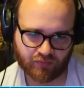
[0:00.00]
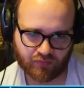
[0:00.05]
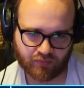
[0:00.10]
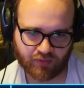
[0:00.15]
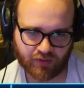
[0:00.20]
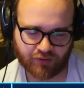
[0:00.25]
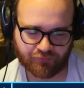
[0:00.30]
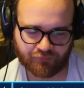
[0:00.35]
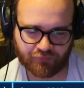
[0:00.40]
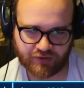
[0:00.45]

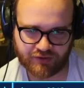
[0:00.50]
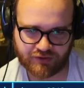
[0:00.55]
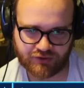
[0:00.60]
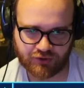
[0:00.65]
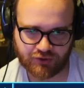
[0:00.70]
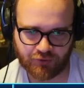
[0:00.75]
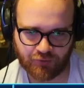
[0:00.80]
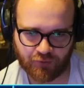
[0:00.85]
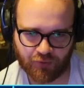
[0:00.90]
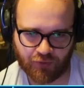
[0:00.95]
If we
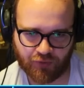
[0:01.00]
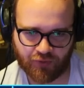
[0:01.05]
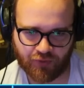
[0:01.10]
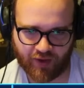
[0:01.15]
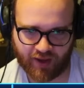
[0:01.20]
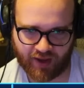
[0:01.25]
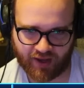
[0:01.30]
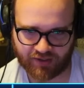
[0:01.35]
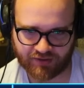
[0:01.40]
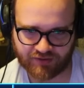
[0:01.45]
do
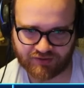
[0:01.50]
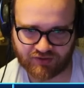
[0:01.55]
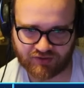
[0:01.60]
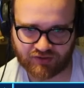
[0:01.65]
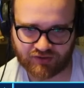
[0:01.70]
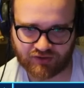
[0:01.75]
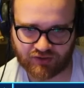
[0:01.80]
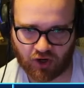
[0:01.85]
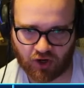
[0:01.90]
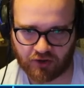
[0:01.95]

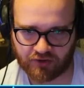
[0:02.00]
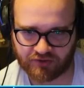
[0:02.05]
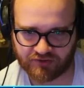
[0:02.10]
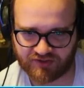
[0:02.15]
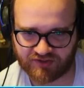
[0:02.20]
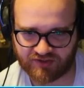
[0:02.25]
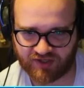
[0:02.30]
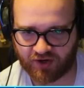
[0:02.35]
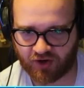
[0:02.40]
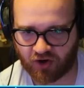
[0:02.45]
this, our
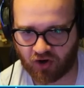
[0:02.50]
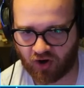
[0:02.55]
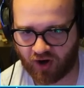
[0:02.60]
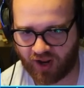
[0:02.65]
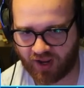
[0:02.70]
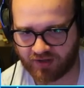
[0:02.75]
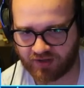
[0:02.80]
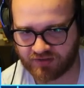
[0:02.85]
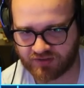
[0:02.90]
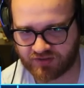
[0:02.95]
center
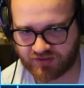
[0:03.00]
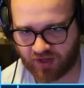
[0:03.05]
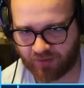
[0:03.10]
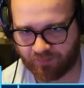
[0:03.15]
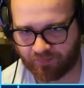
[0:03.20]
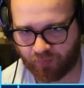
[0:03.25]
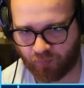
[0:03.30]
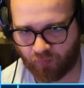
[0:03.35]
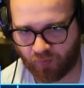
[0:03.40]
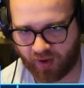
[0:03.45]
ends
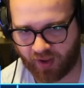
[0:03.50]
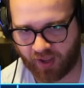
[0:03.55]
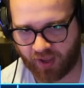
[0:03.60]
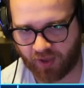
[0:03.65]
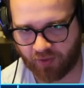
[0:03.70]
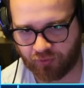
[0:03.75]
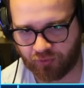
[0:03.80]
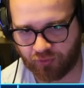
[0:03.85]
up with